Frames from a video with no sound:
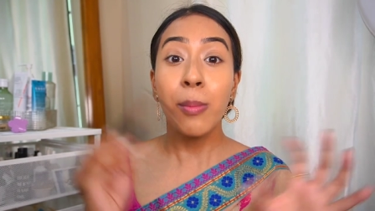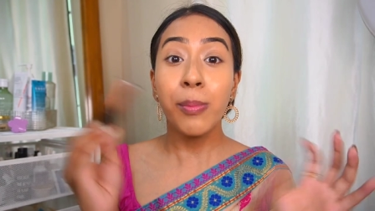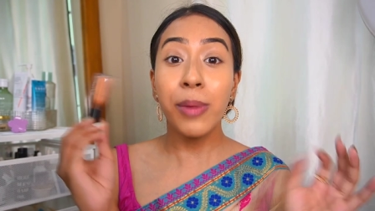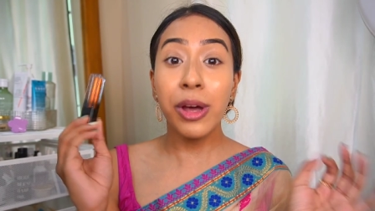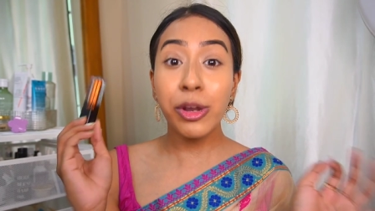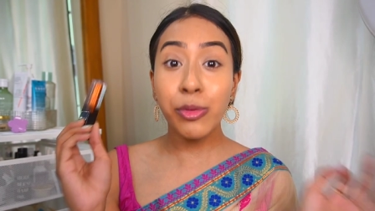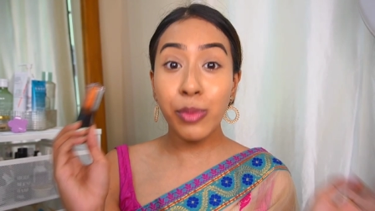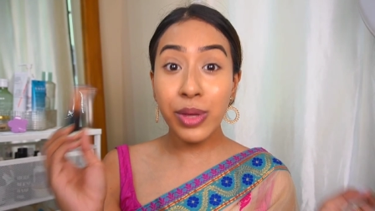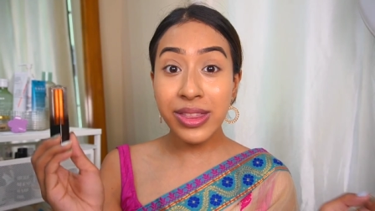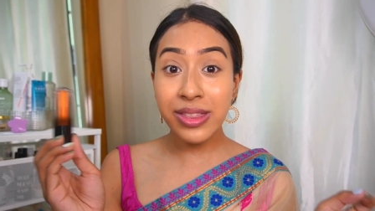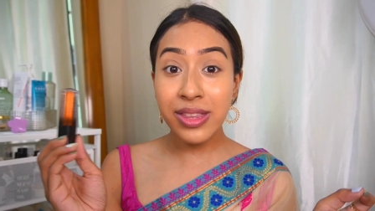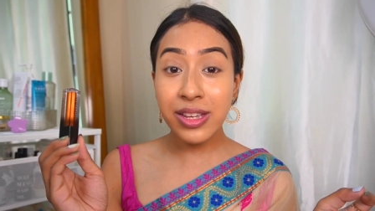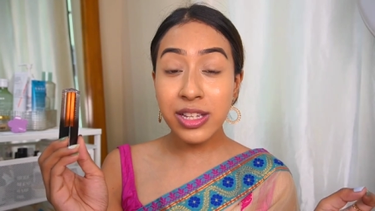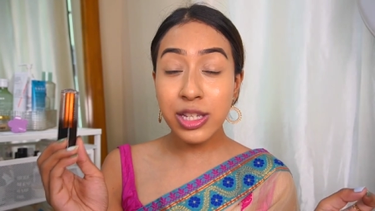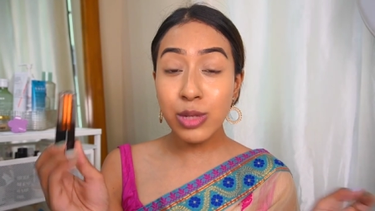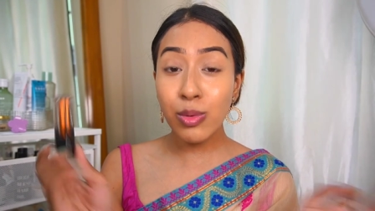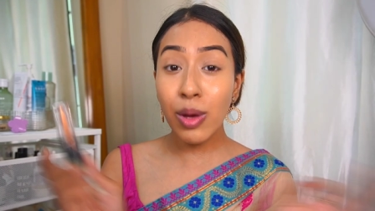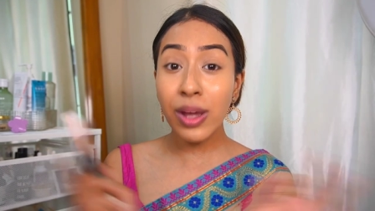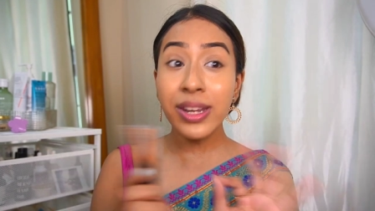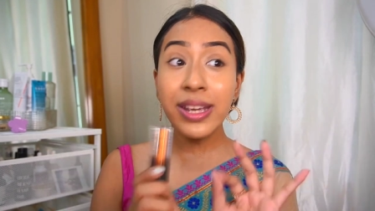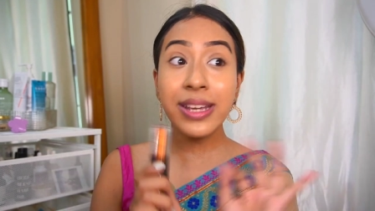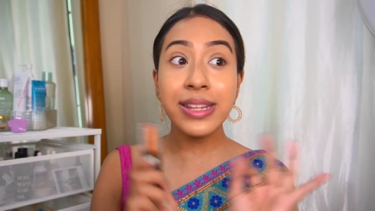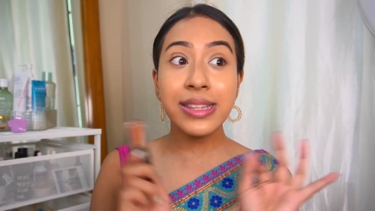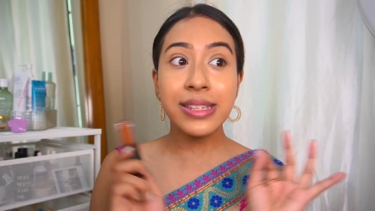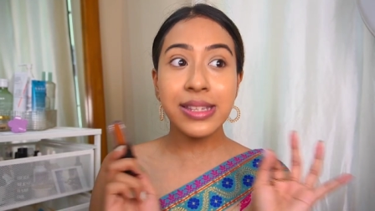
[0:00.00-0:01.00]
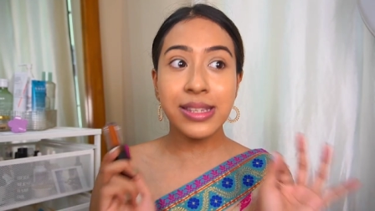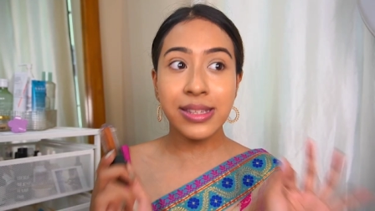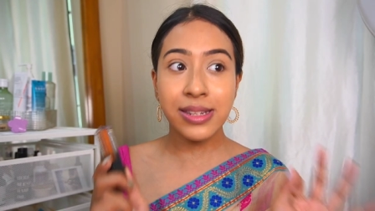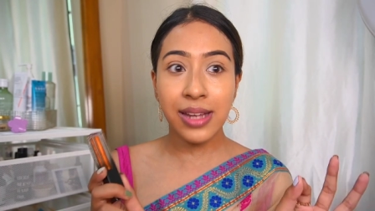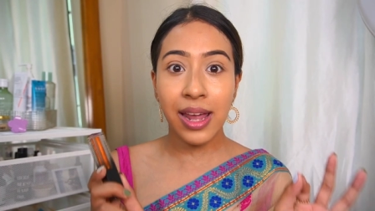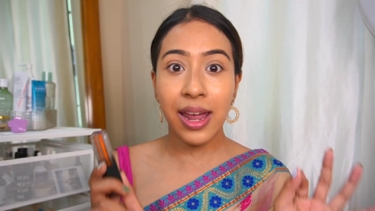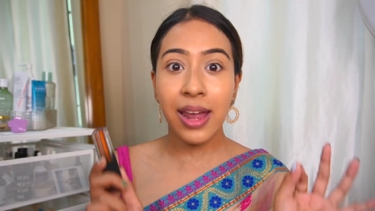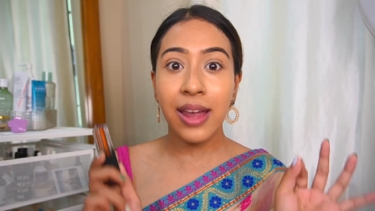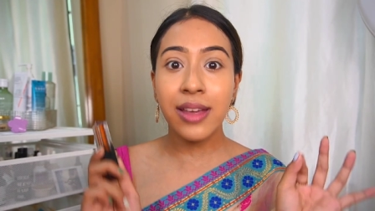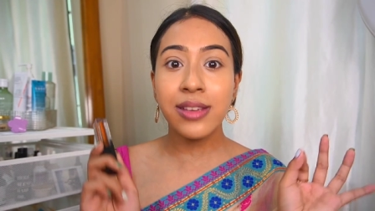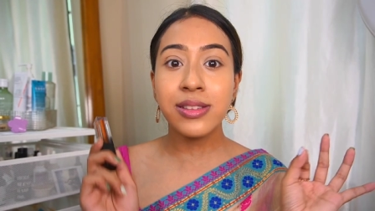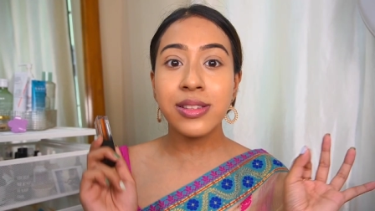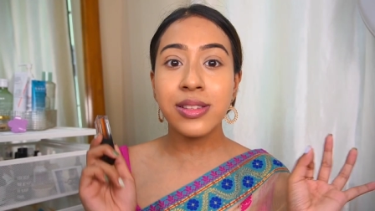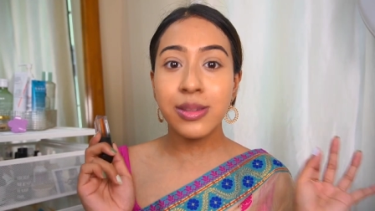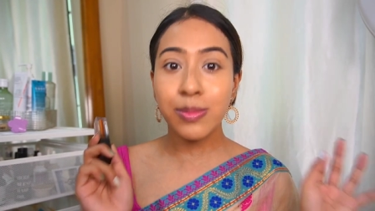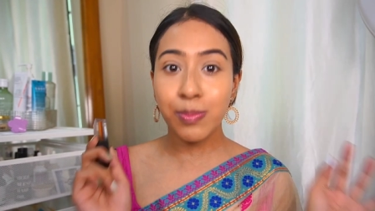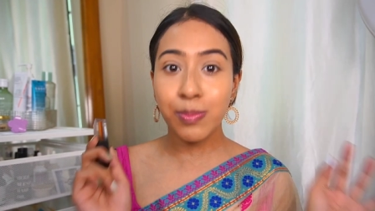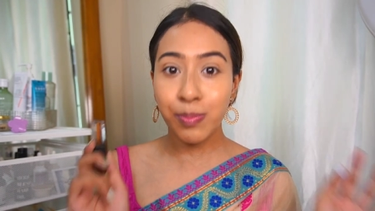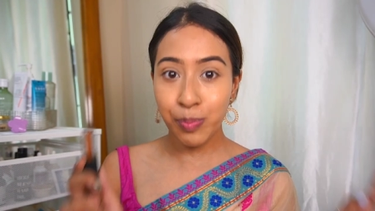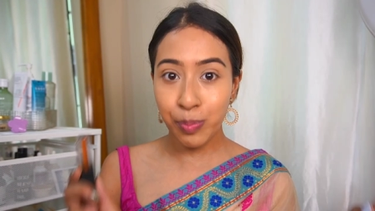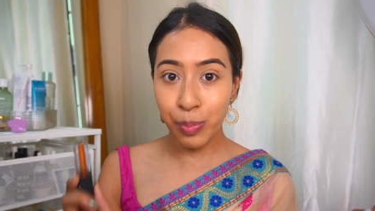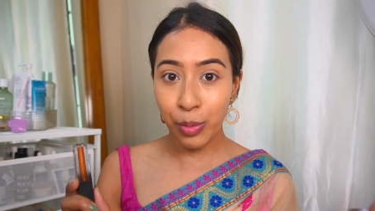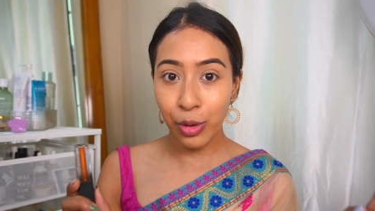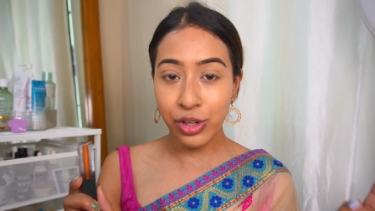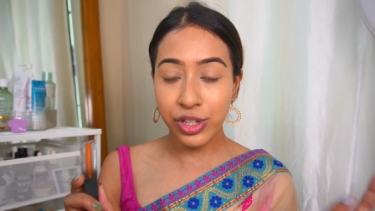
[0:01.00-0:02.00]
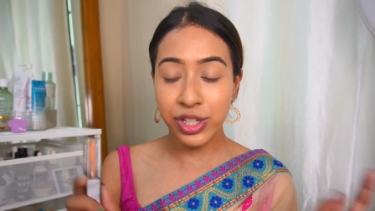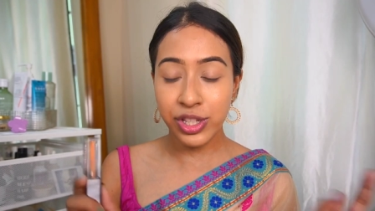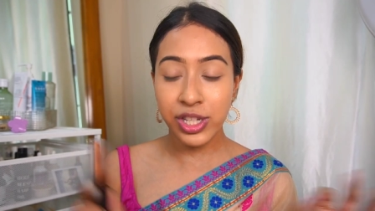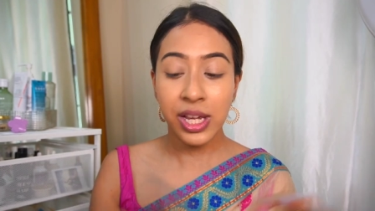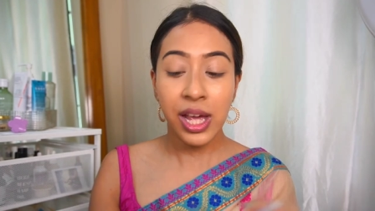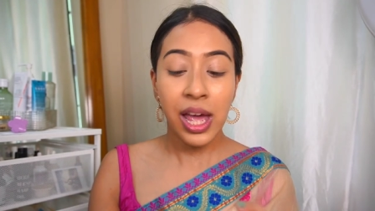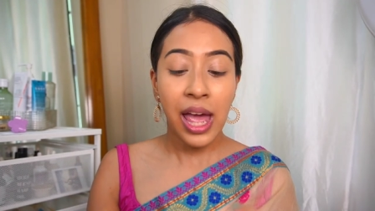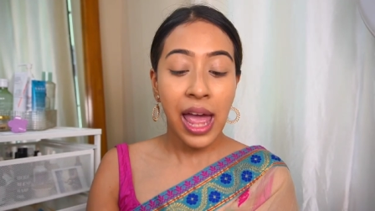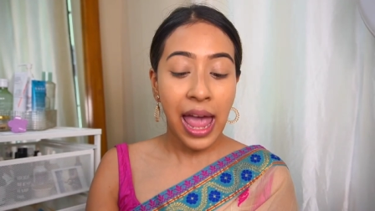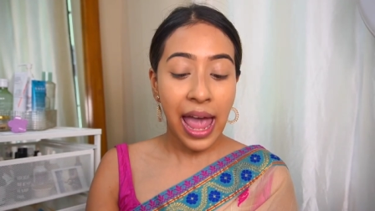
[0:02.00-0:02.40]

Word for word: But with this one, it stays put.